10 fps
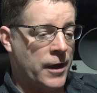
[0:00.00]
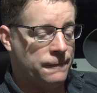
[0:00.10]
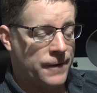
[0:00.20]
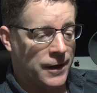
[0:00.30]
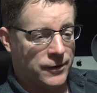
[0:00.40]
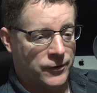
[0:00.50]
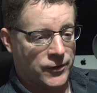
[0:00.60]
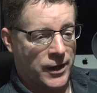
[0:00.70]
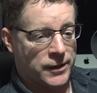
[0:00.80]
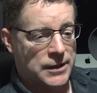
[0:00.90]
that fact, is
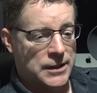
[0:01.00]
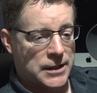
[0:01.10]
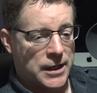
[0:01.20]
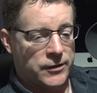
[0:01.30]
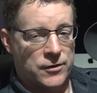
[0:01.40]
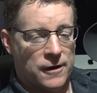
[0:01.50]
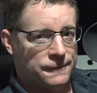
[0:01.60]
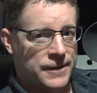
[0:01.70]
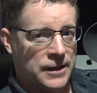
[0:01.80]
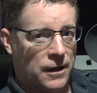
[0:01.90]
that it's not
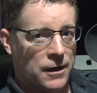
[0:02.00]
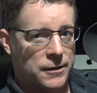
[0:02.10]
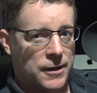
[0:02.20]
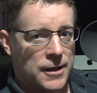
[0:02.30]
Vlog,